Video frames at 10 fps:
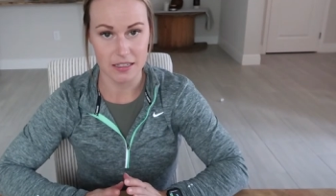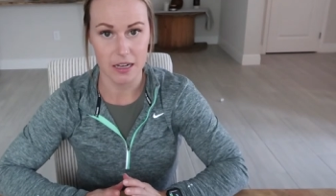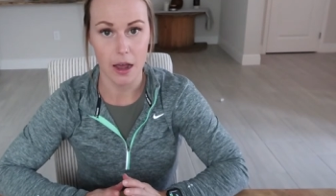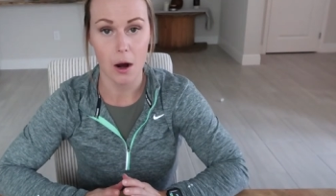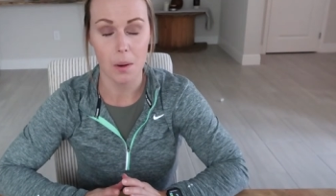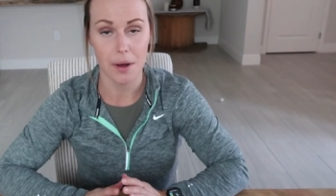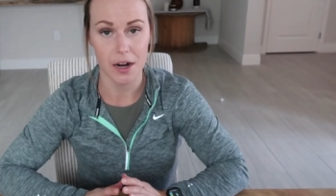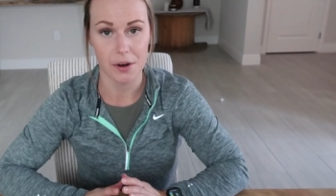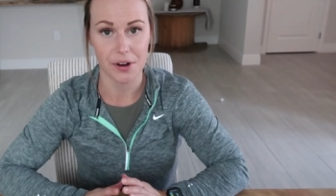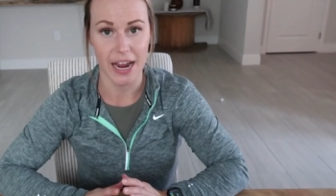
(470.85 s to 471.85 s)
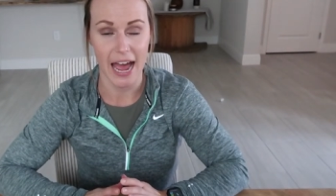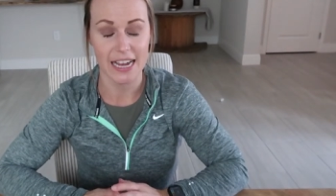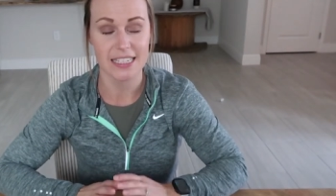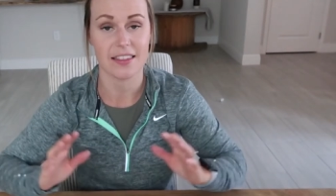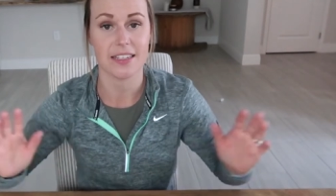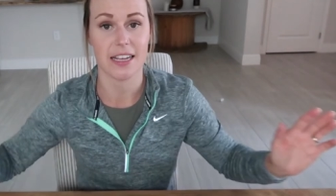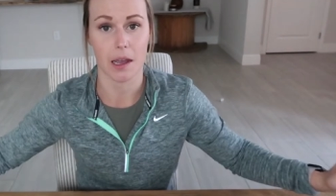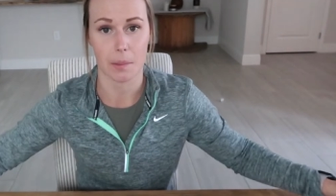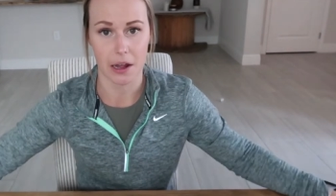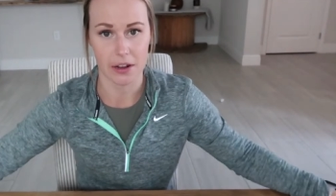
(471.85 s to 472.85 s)
see how our body reacts, and then take
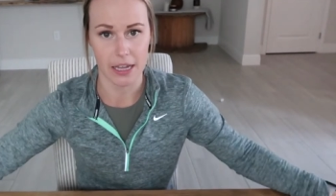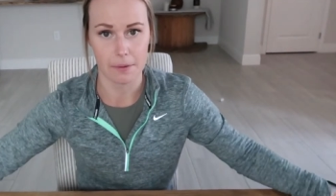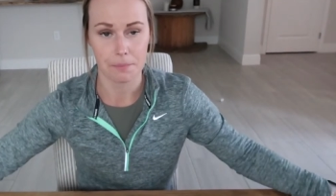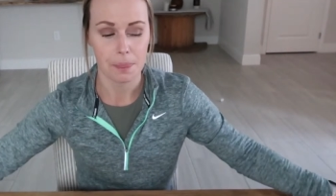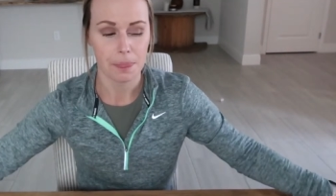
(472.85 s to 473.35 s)
them out again.